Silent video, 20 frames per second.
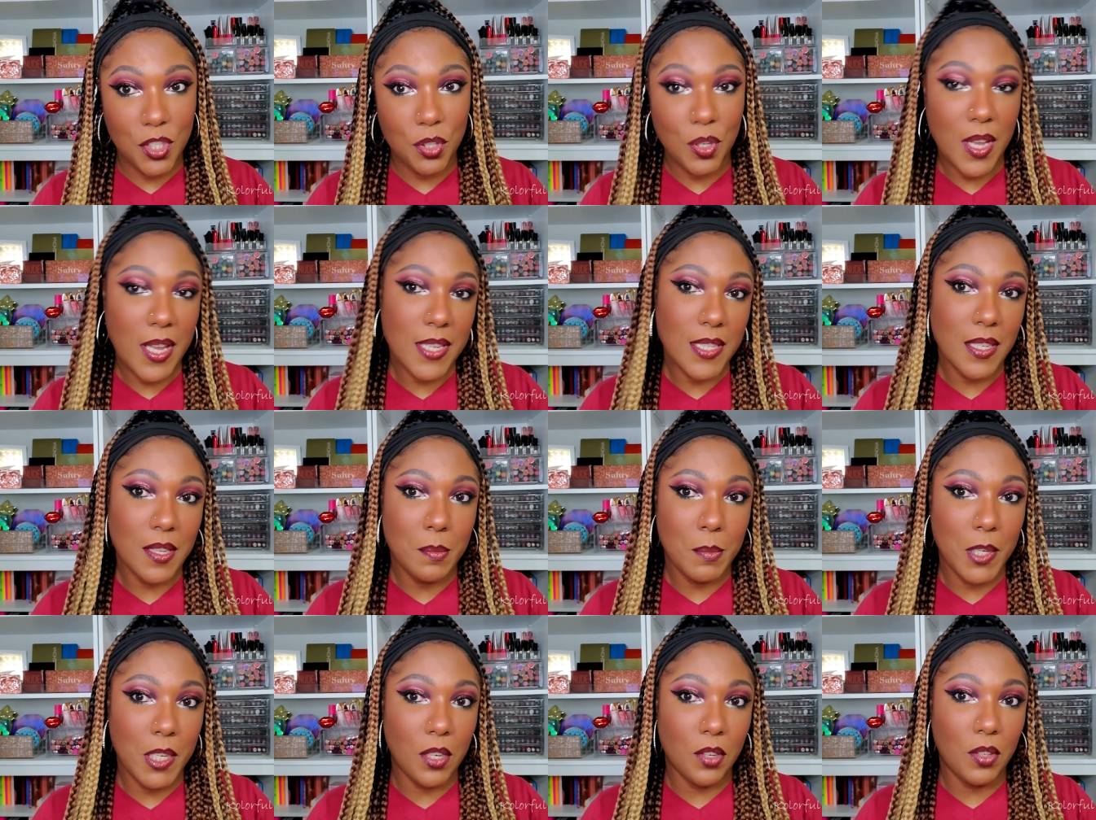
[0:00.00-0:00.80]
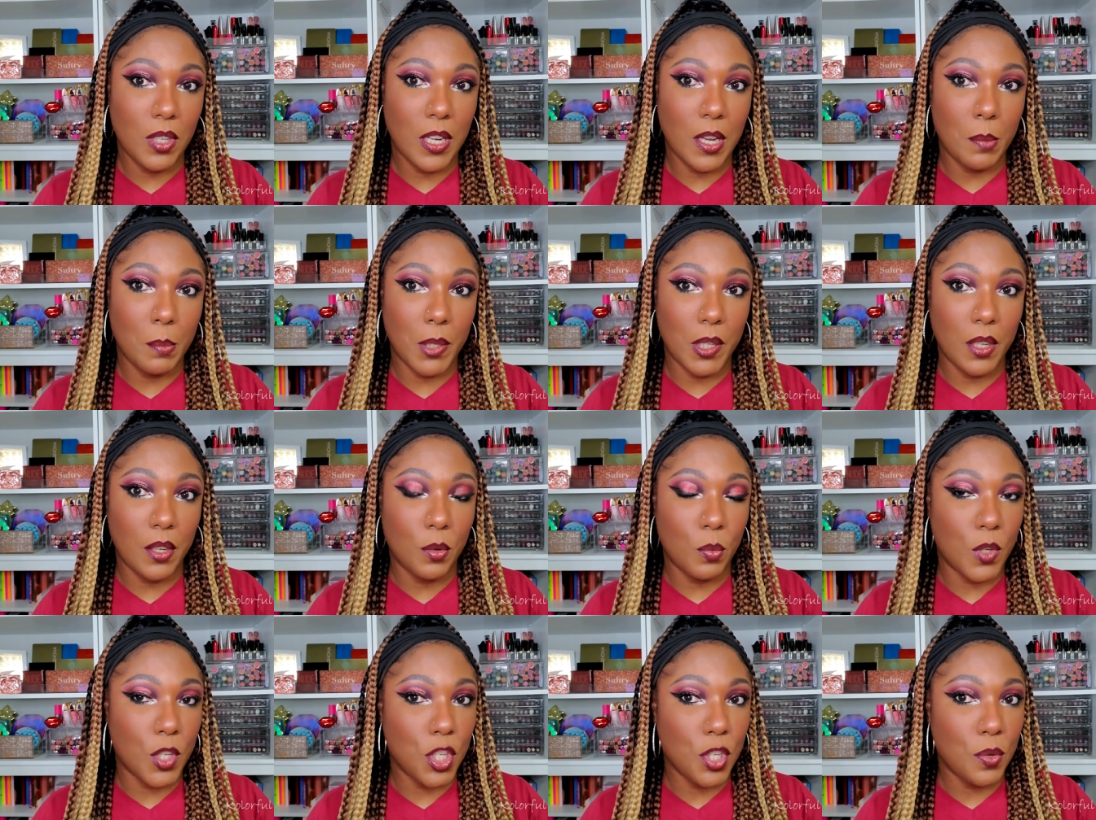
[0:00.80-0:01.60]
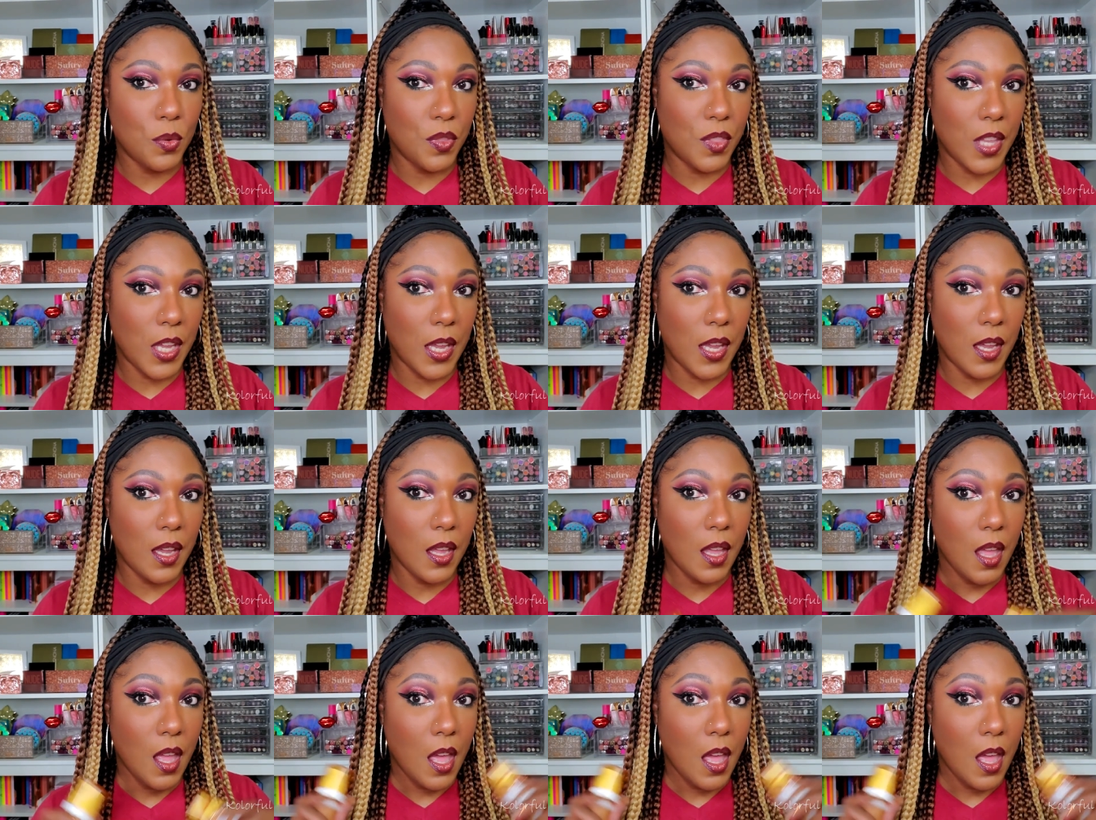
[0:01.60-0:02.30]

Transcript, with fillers: You guys let me know down below what you think